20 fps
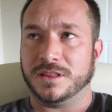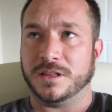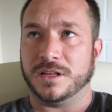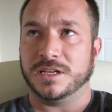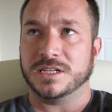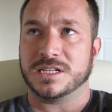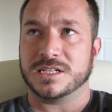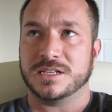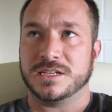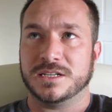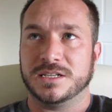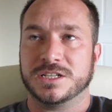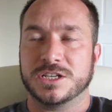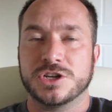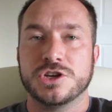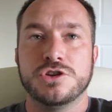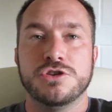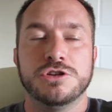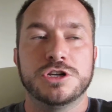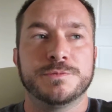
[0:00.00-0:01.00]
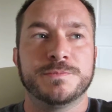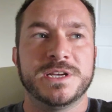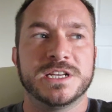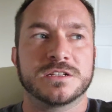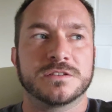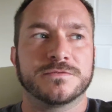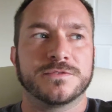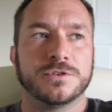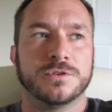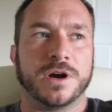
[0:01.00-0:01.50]
it's a huge piece
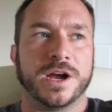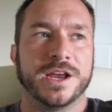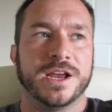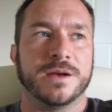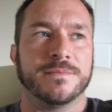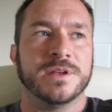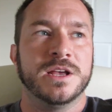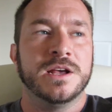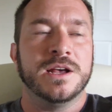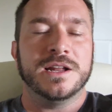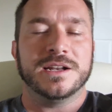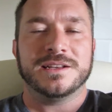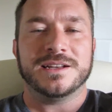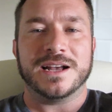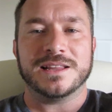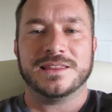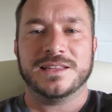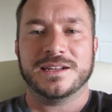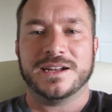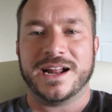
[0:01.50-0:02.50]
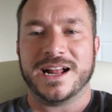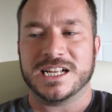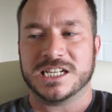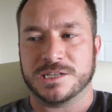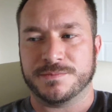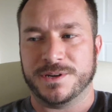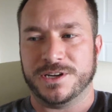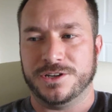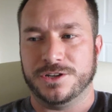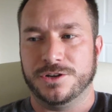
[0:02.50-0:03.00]
of who I am. Not that it has
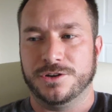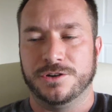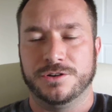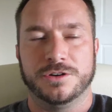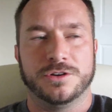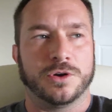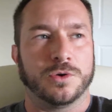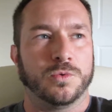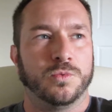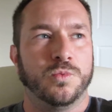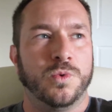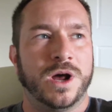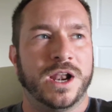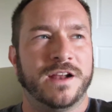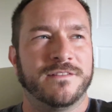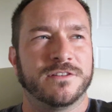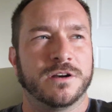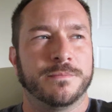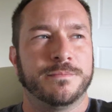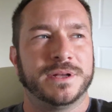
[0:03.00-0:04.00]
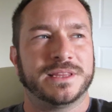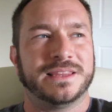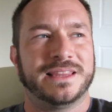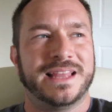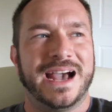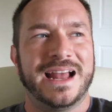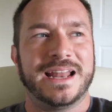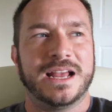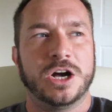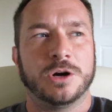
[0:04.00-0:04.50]
to be nude or whatever, but
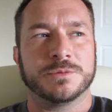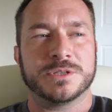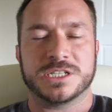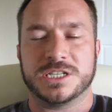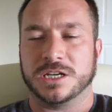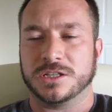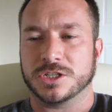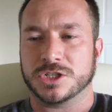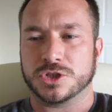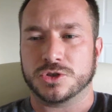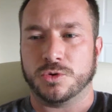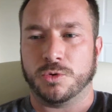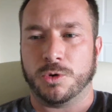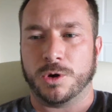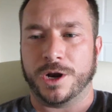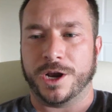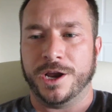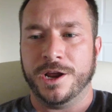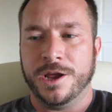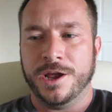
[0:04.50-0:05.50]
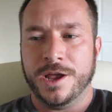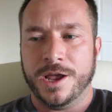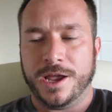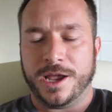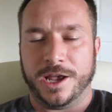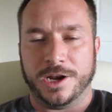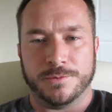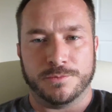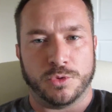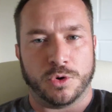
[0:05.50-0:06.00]
that helps tell the story
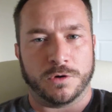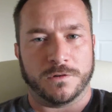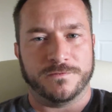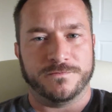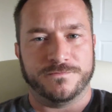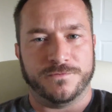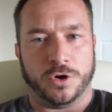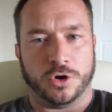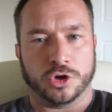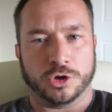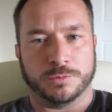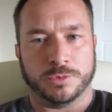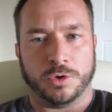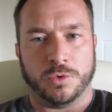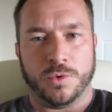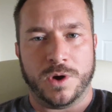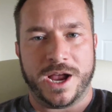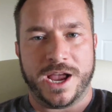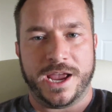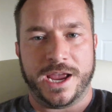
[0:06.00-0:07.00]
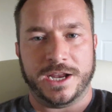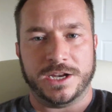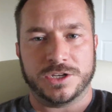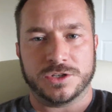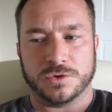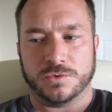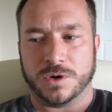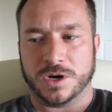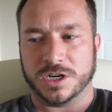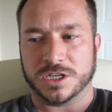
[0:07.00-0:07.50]
in a more vulnerable way
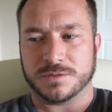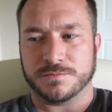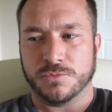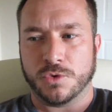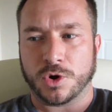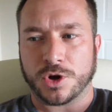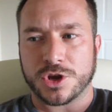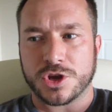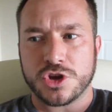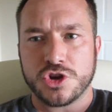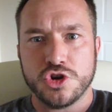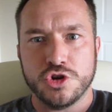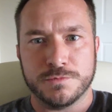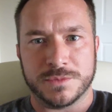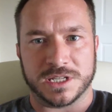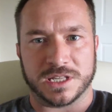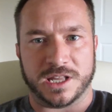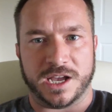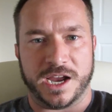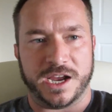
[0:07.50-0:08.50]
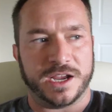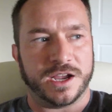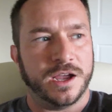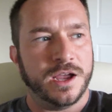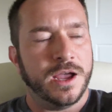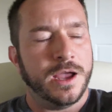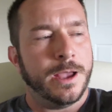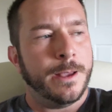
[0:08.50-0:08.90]
to where it's more human-like.